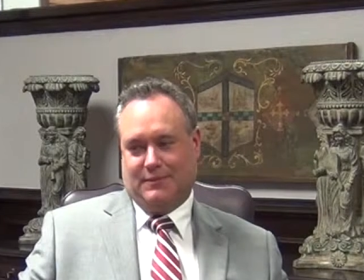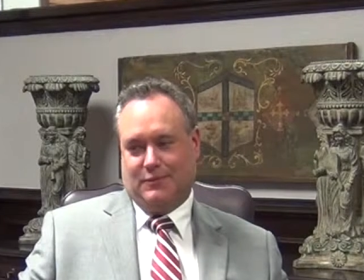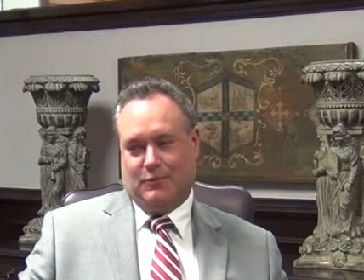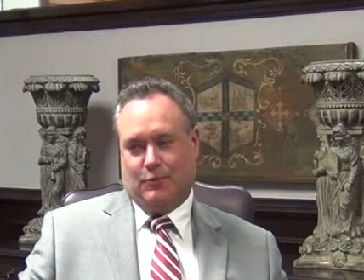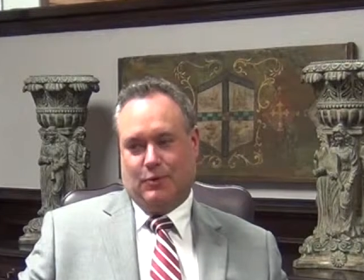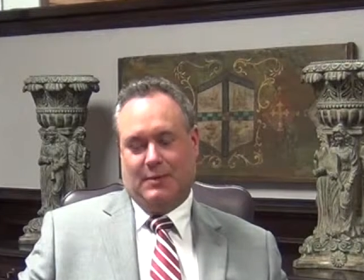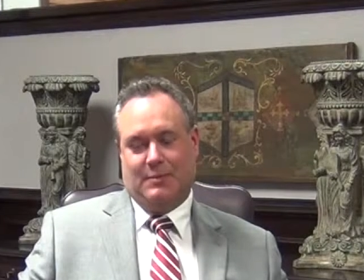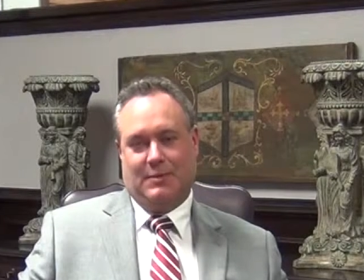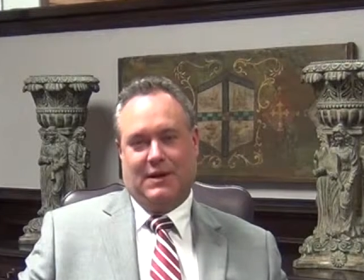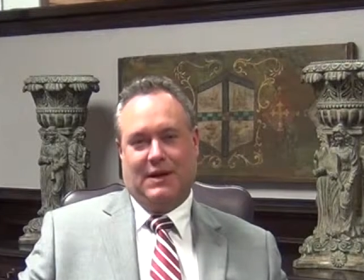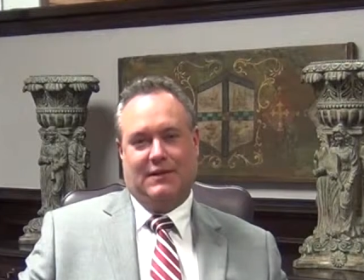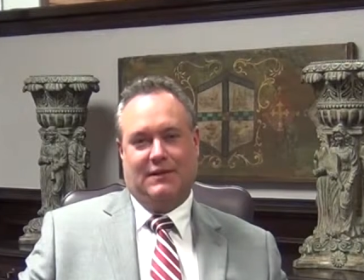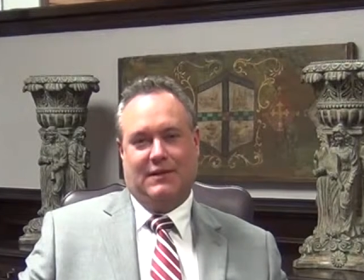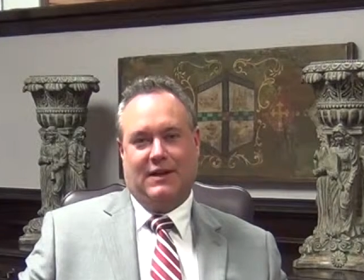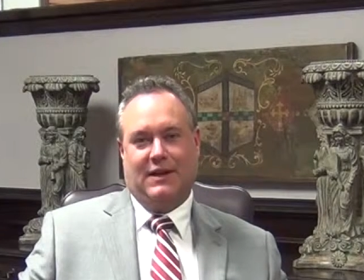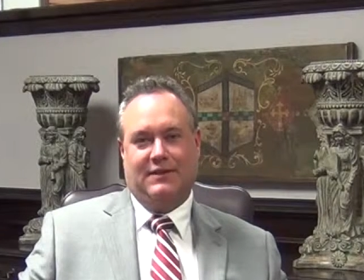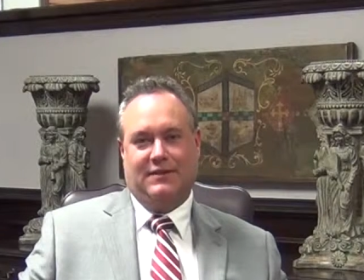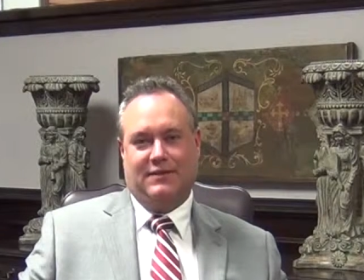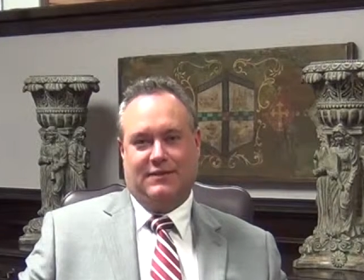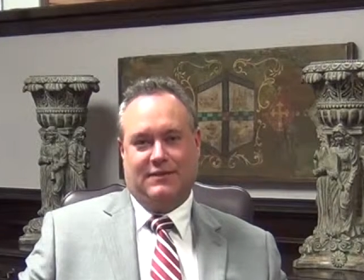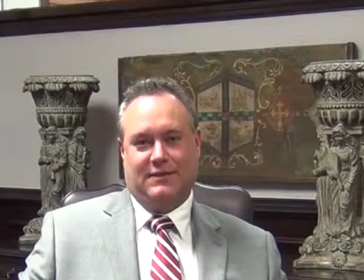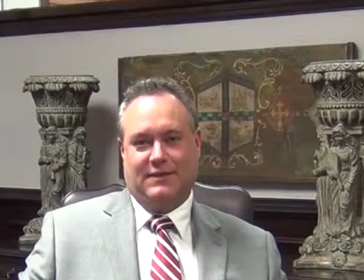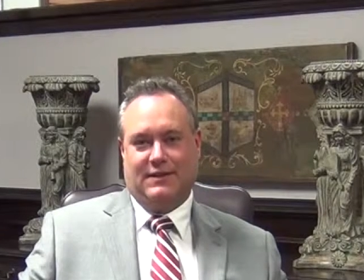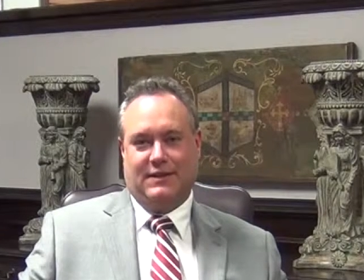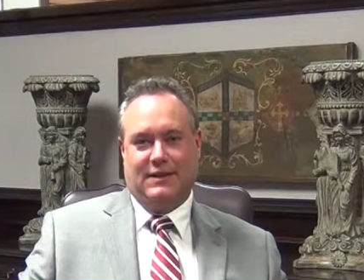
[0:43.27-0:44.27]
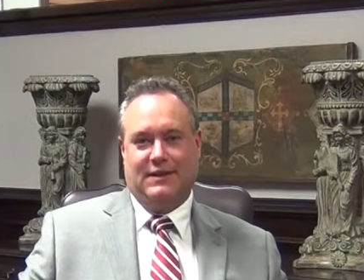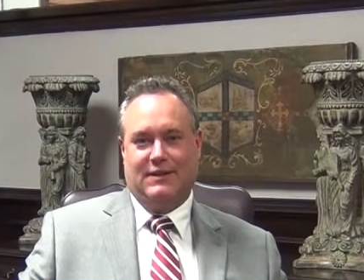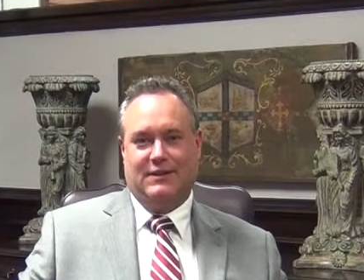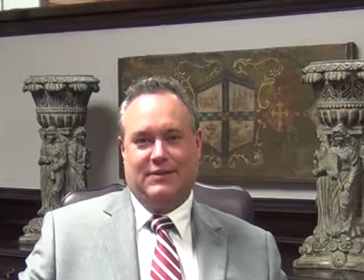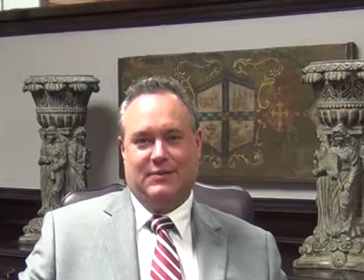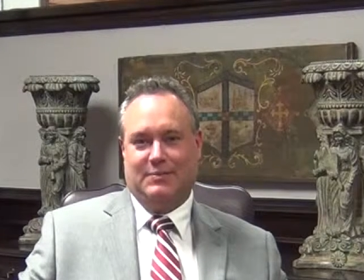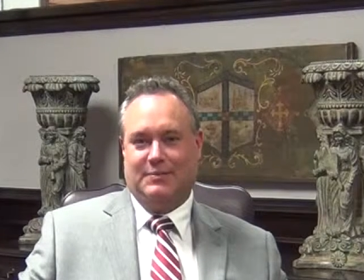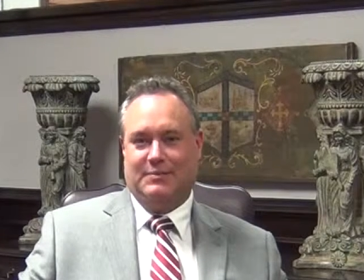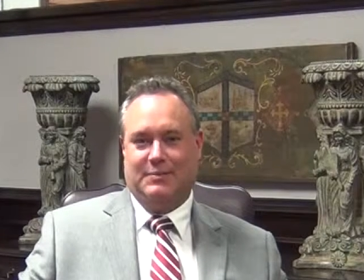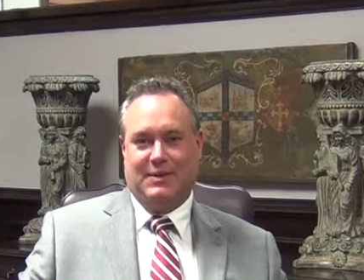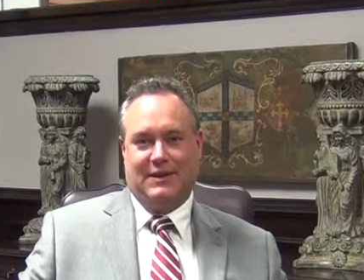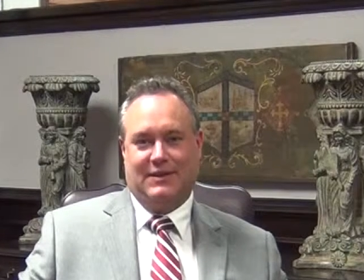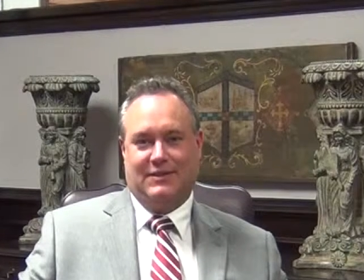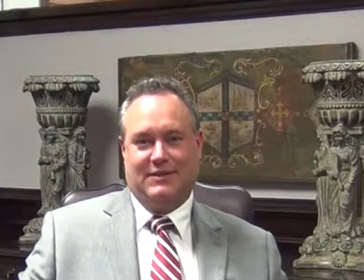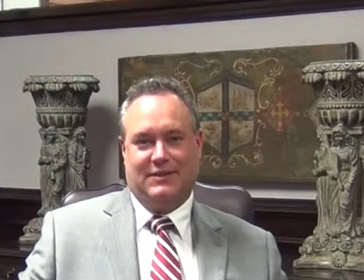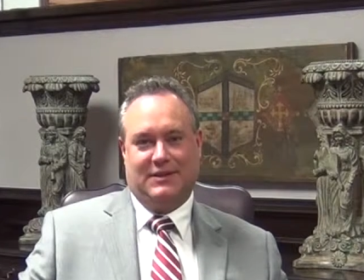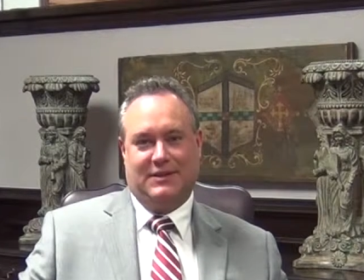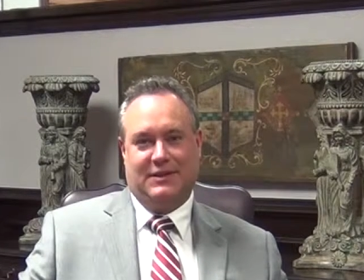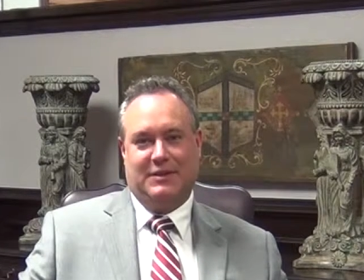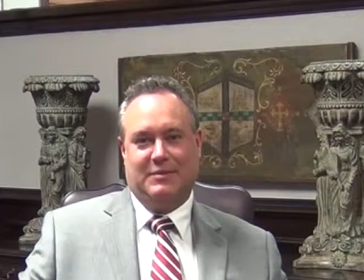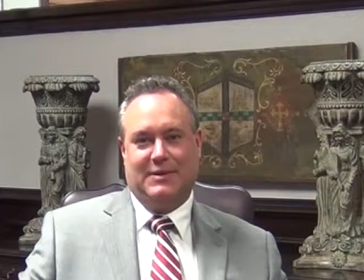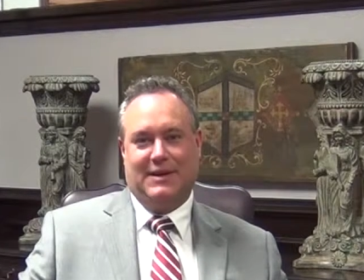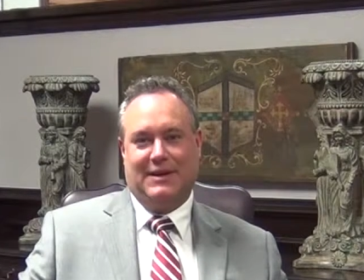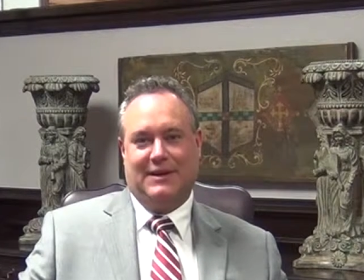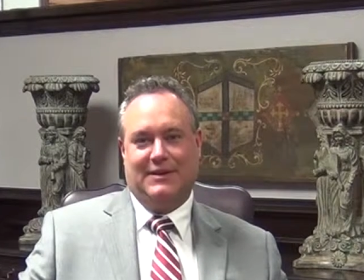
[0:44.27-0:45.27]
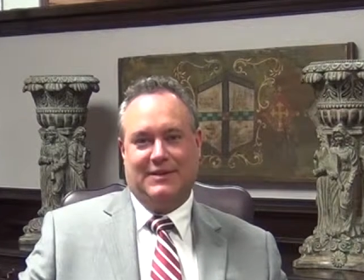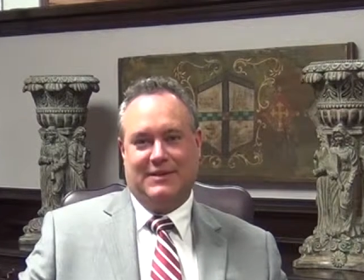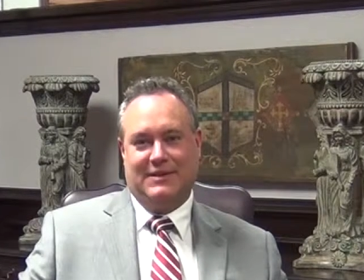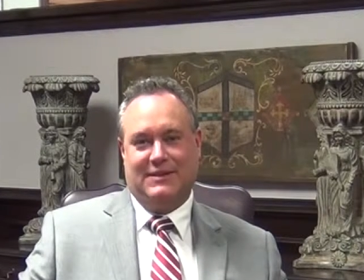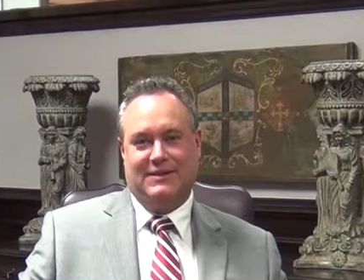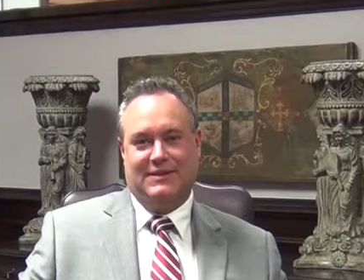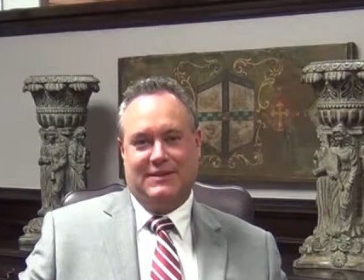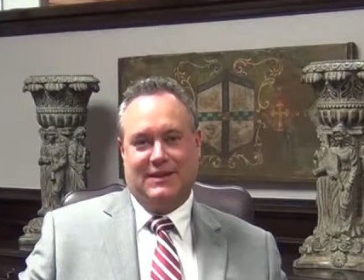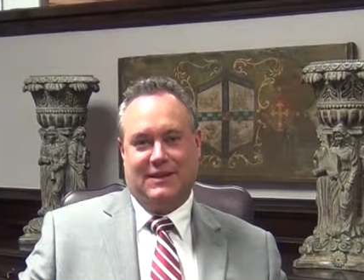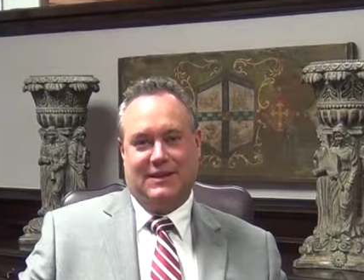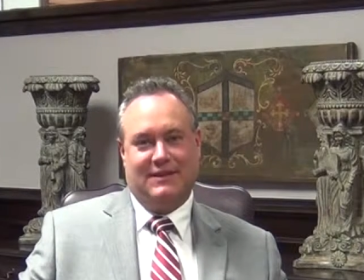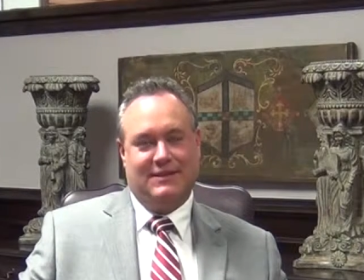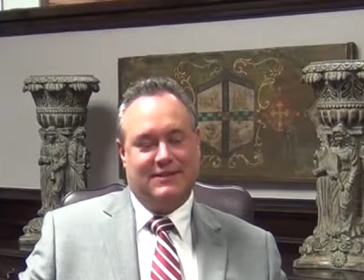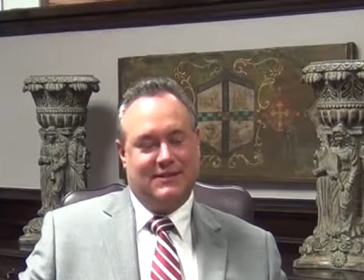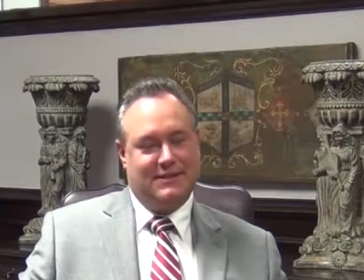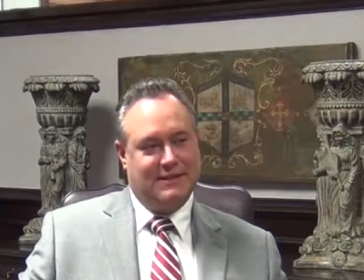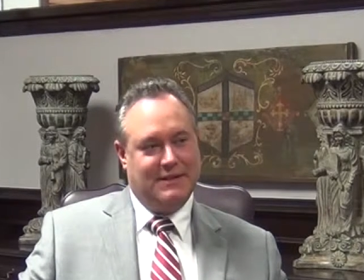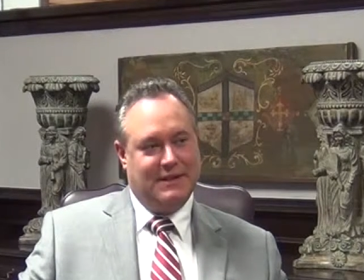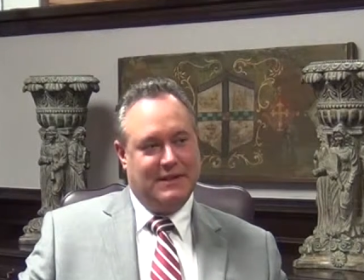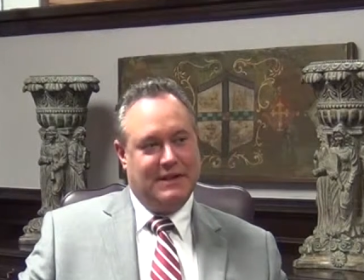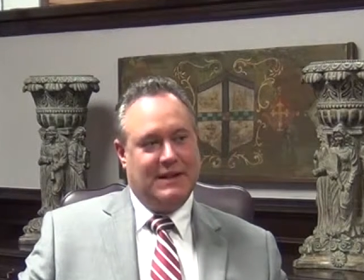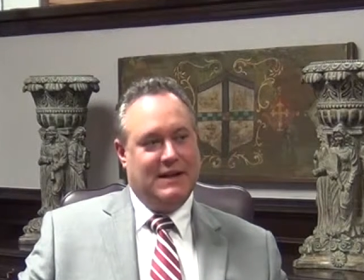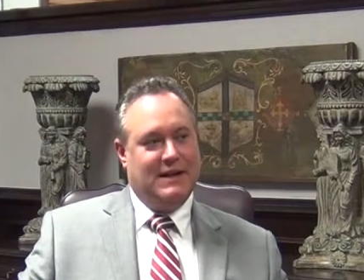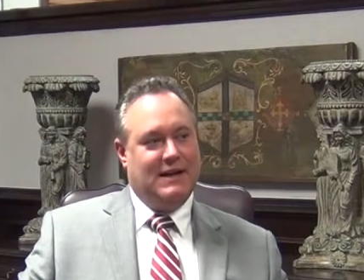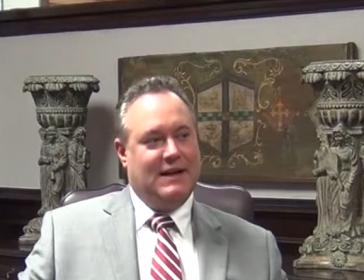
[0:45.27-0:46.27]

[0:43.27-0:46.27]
what my life is basically about these days.